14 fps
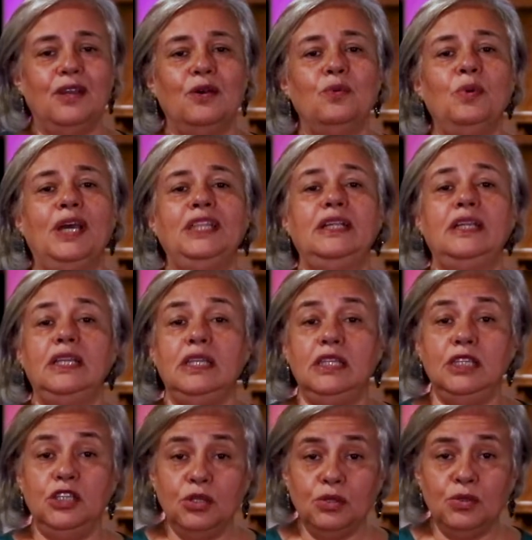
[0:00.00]
Whether
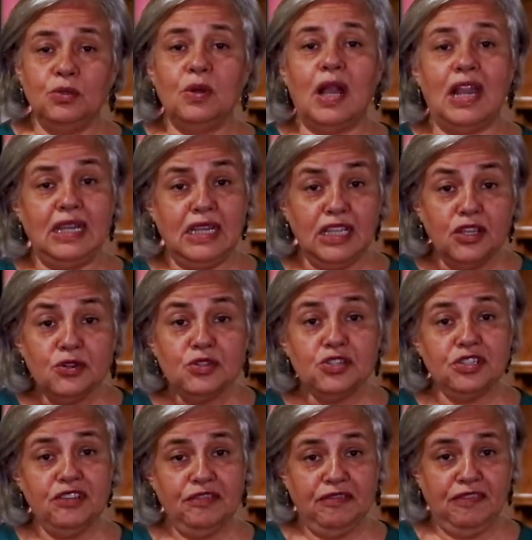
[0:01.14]
you are new
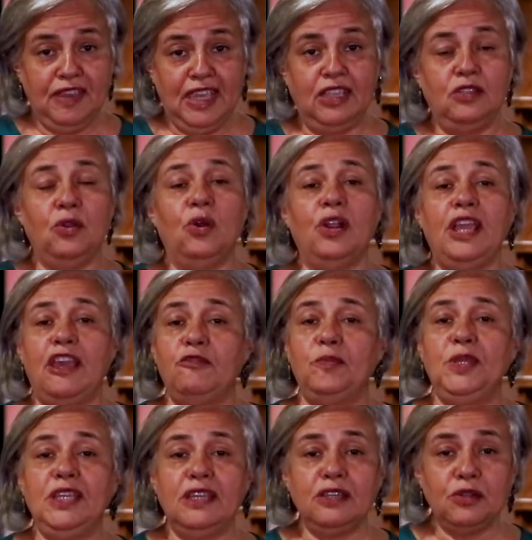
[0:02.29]
to the faith or have
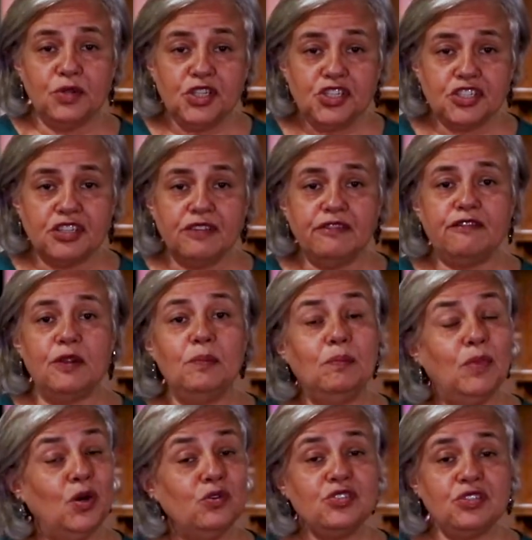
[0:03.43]
been a Christian for
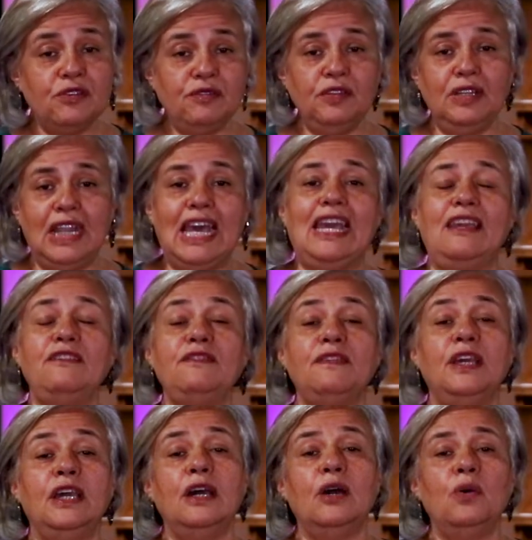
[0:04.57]
most of your life,
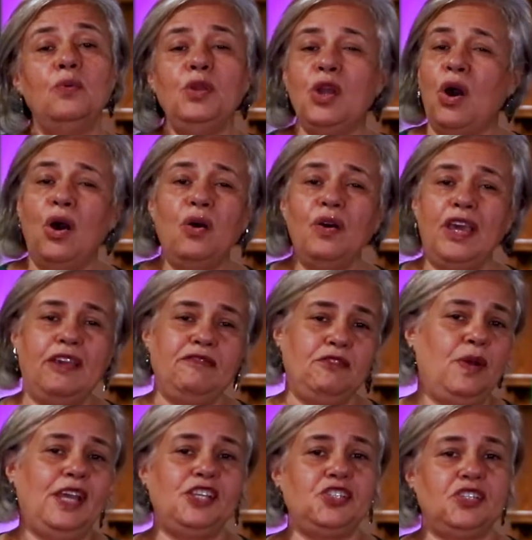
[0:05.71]
we all have
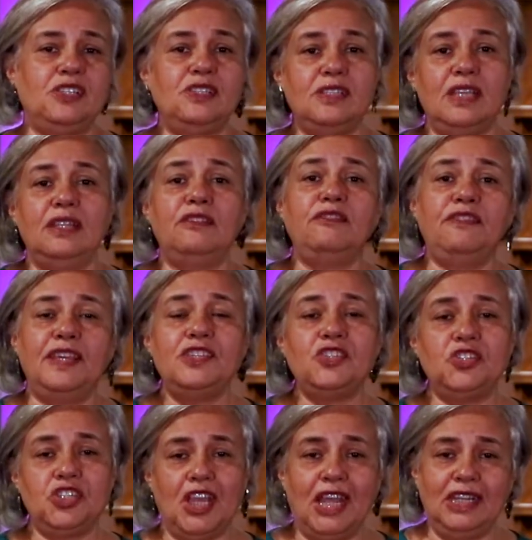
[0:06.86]
questions and
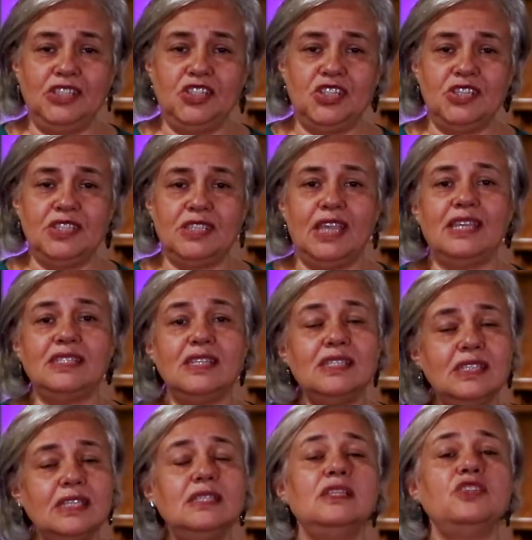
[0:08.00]
face challenges as the
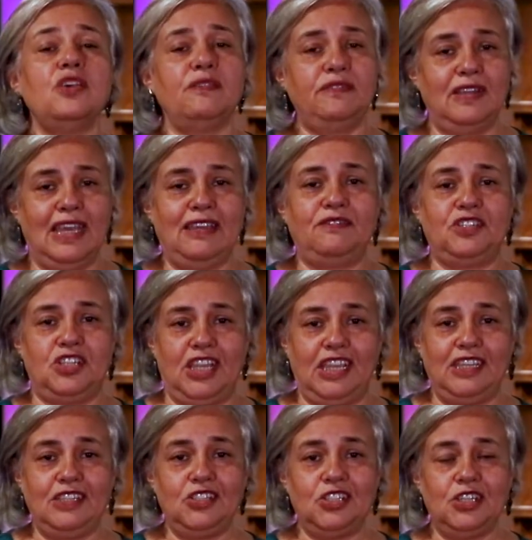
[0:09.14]
seasons of life
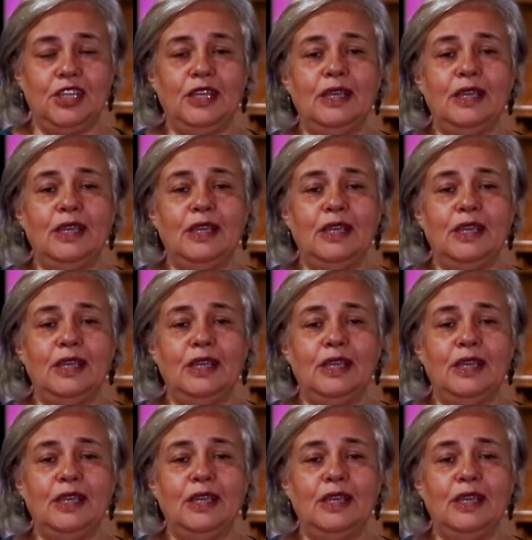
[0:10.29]
change.